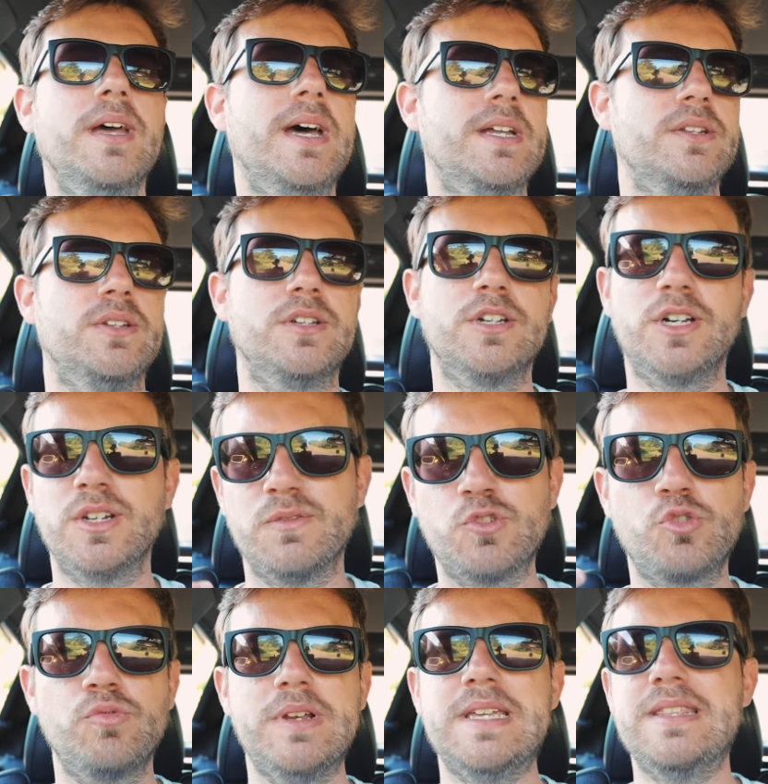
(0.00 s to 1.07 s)
and kind of
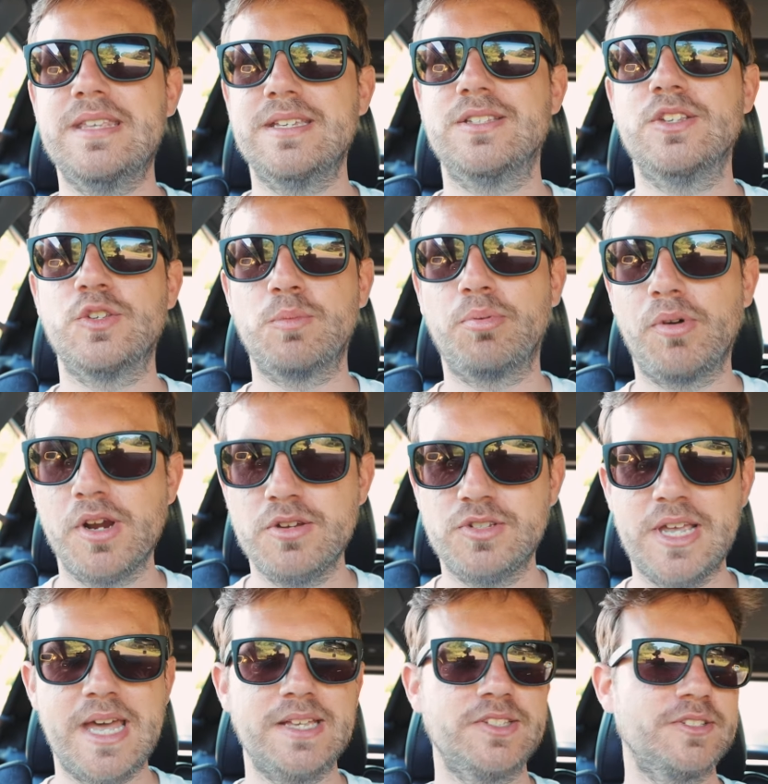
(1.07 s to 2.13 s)
treat this as a
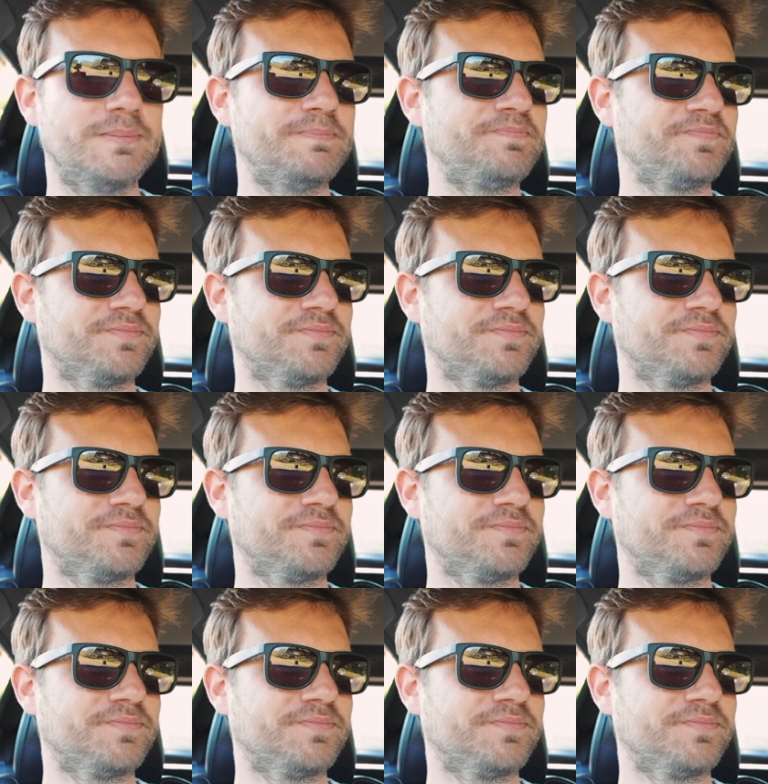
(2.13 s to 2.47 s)
process.